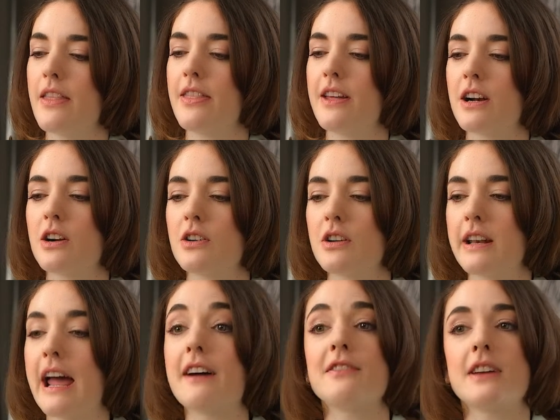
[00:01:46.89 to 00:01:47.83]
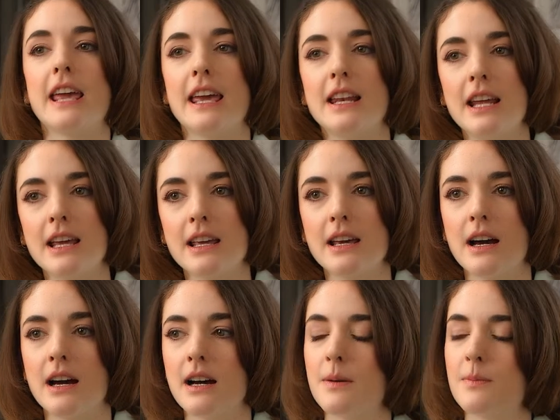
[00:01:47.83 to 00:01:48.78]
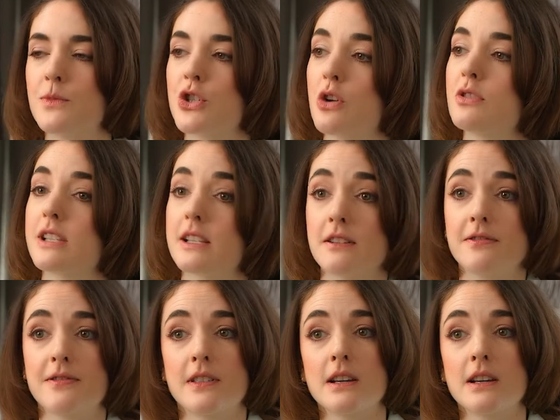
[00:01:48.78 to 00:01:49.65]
They're navigating Joseph,